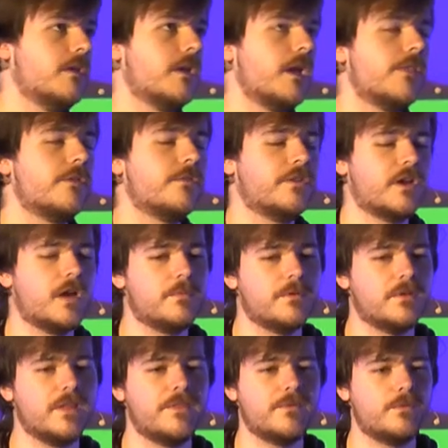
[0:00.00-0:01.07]
and there's a
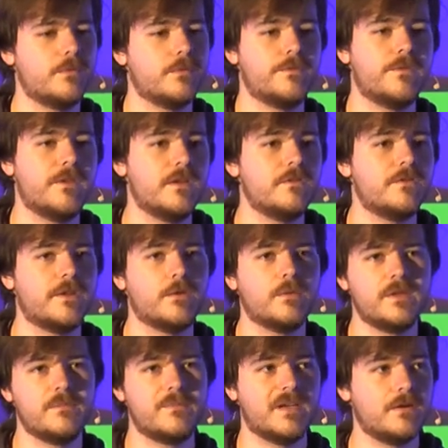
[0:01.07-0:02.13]
couple other things that
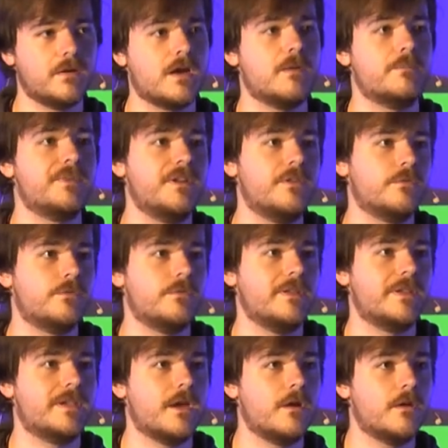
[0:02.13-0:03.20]
only bigger companies would really
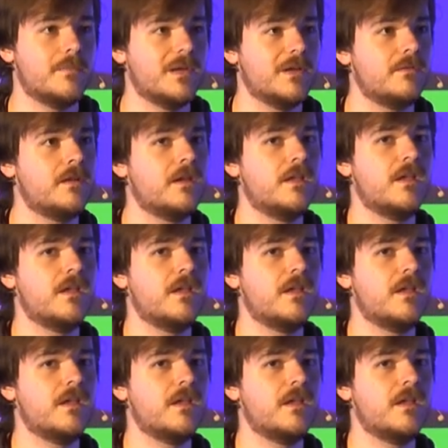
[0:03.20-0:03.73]
care about.